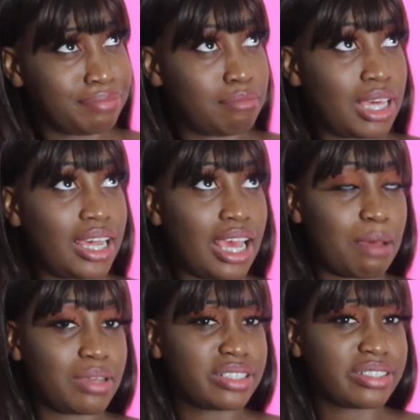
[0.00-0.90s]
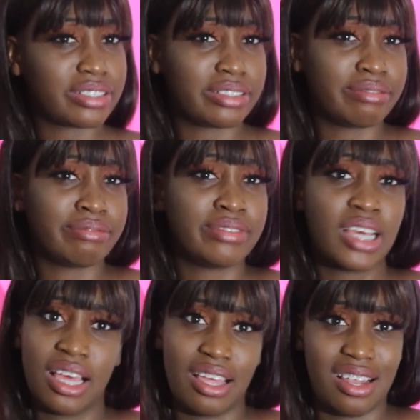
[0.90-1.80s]
Bad habits?
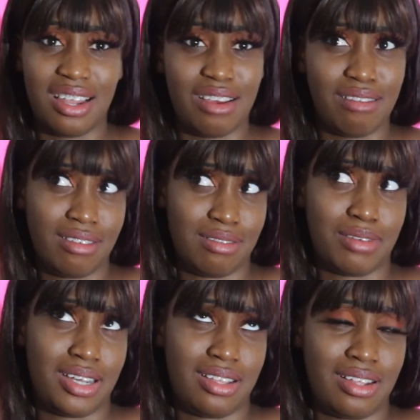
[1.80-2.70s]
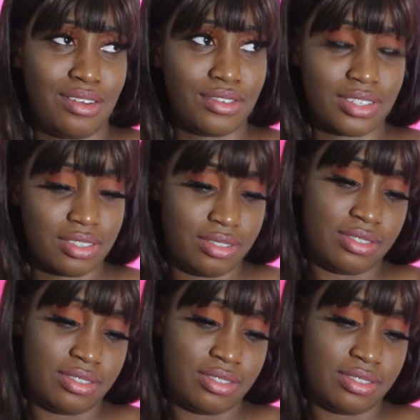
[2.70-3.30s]
No. What are those?